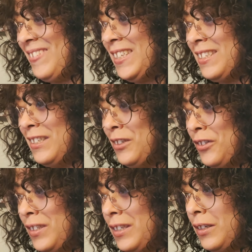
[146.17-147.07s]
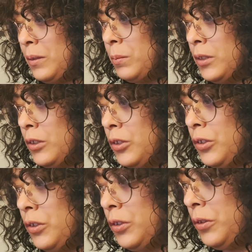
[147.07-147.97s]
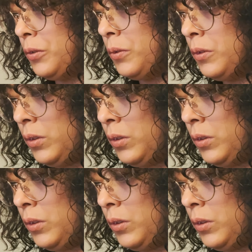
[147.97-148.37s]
It has an interesting composition too.